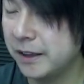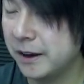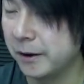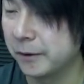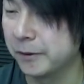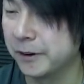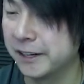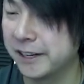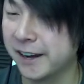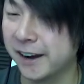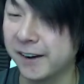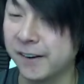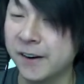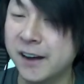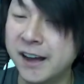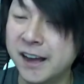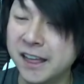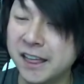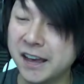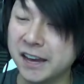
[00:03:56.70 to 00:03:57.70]
There we go.
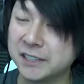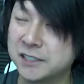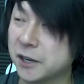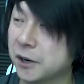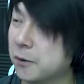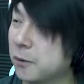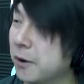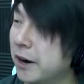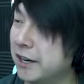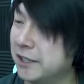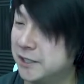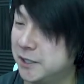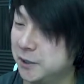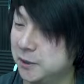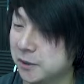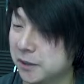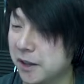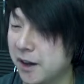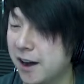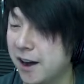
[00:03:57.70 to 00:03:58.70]
That took way
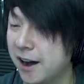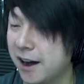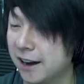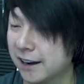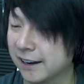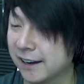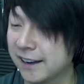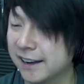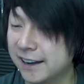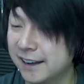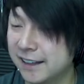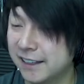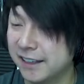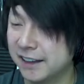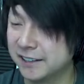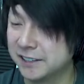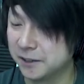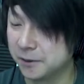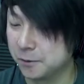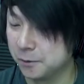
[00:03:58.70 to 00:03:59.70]
too long.
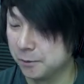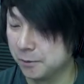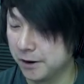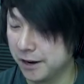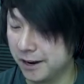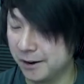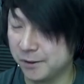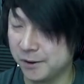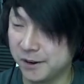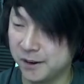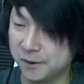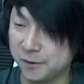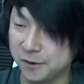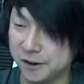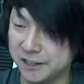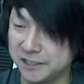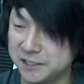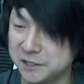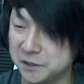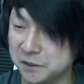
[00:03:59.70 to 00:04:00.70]
That took way, way,
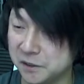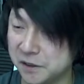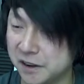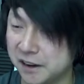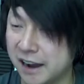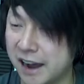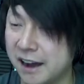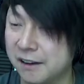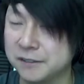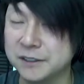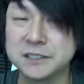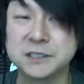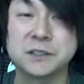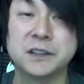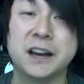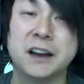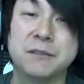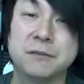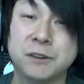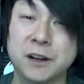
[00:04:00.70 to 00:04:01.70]
way too long.
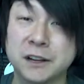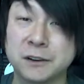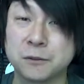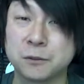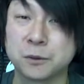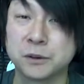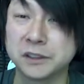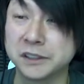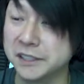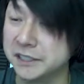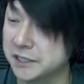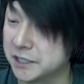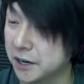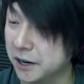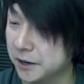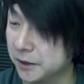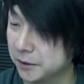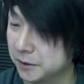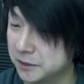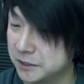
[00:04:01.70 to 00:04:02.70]
Obviously, I've like really
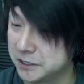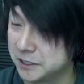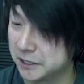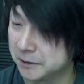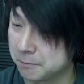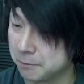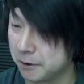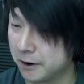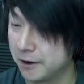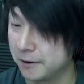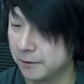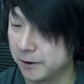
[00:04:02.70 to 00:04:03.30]
tired sick brain